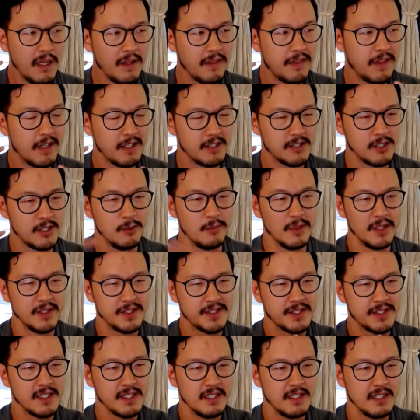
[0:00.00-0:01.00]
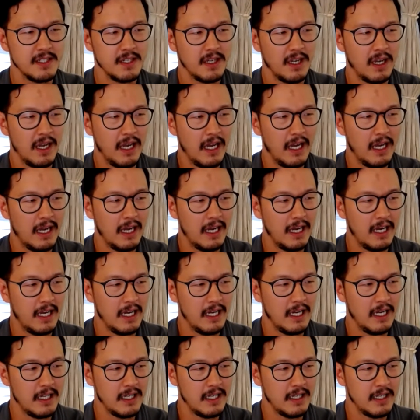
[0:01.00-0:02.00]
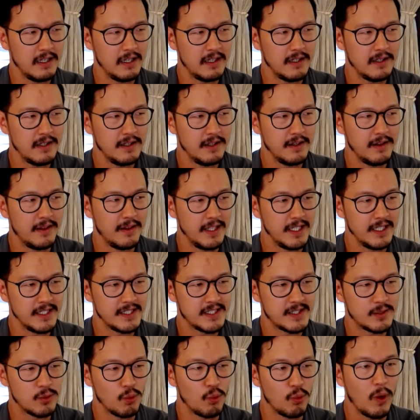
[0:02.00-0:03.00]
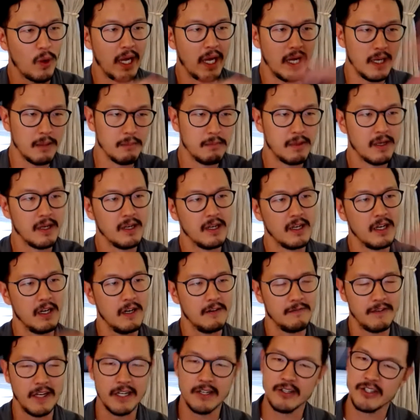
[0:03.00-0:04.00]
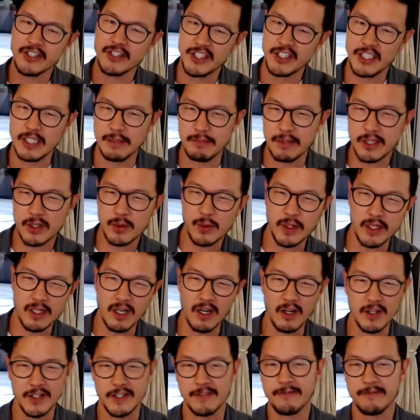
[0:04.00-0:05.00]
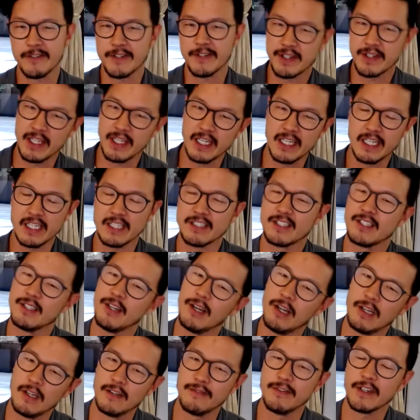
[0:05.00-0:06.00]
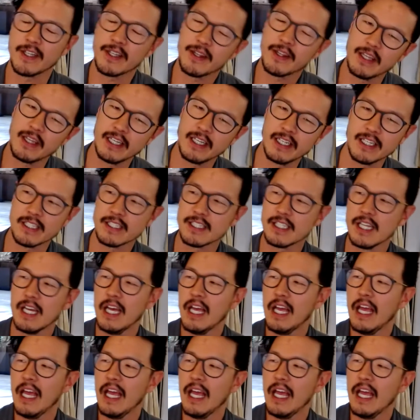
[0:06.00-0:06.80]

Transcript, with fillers: there's almost uh, this web of energy between all different things and all living things.